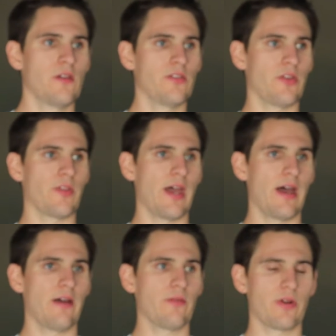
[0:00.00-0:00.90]
so
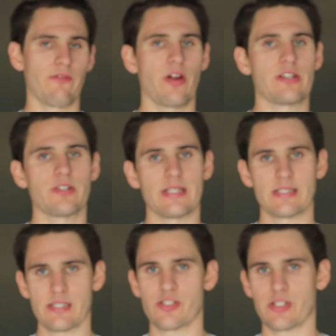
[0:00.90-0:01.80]
that whenever I
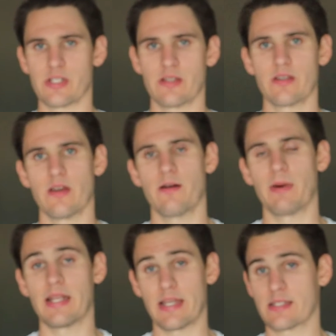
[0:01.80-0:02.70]
transition,
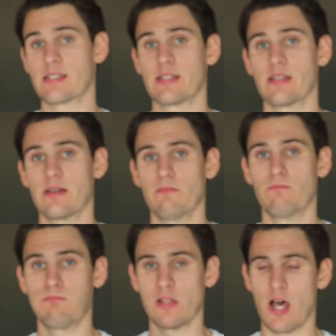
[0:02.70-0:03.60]
my next
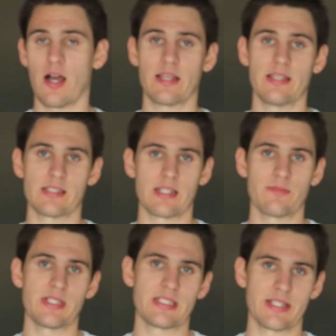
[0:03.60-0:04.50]
block is
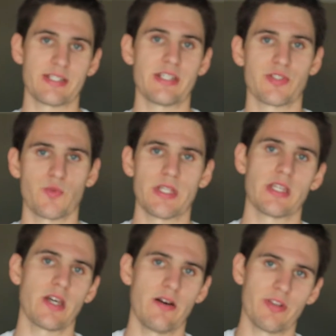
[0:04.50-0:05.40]
going to be 6 days a
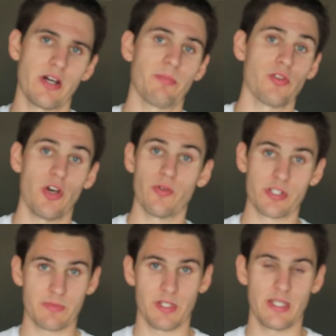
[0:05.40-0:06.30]
week of an upper lower
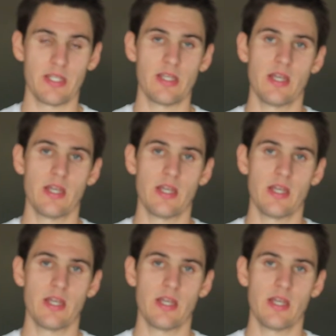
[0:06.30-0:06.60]
split.